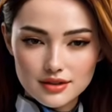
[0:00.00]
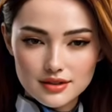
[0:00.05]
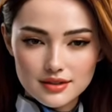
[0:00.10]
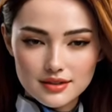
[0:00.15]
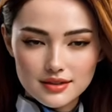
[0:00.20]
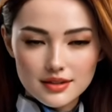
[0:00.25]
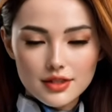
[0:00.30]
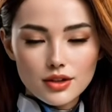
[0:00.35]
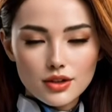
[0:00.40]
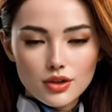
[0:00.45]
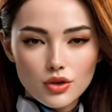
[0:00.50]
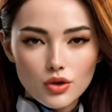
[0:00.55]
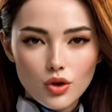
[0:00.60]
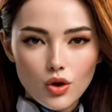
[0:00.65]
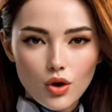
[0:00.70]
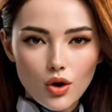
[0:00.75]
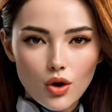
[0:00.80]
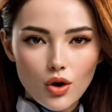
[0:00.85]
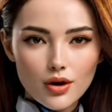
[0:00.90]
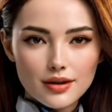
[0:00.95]
The Trojan
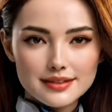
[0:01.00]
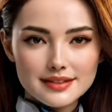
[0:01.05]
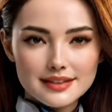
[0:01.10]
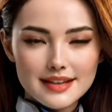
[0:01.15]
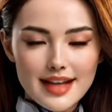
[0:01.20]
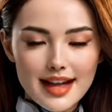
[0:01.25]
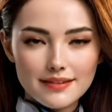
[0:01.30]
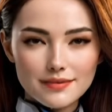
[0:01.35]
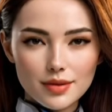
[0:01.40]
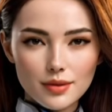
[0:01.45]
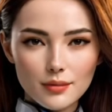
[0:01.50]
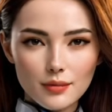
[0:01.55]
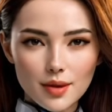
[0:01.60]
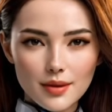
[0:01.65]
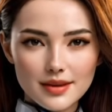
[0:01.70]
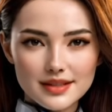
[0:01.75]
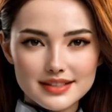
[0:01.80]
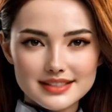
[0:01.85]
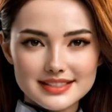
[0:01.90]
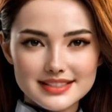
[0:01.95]
horse was pulled through the
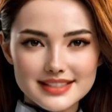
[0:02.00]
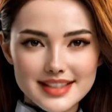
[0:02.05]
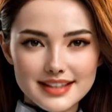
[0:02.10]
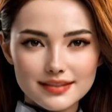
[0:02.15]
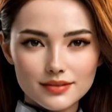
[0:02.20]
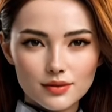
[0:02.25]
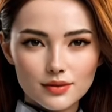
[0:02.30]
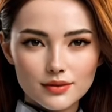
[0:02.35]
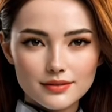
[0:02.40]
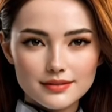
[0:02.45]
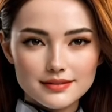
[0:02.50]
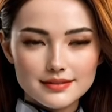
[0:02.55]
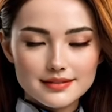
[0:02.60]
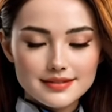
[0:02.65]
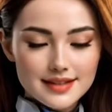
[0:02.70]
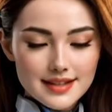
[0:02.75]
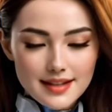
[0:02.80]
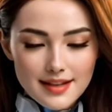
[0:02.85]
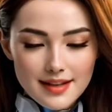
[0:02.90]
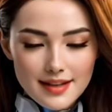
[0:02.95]
gate by the people it
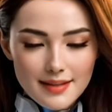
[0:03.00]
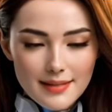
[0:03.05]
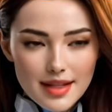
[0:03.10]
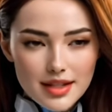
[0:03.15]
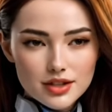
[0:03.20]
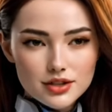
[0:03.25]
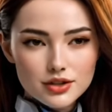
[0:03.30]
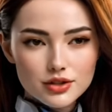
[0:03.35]
killed.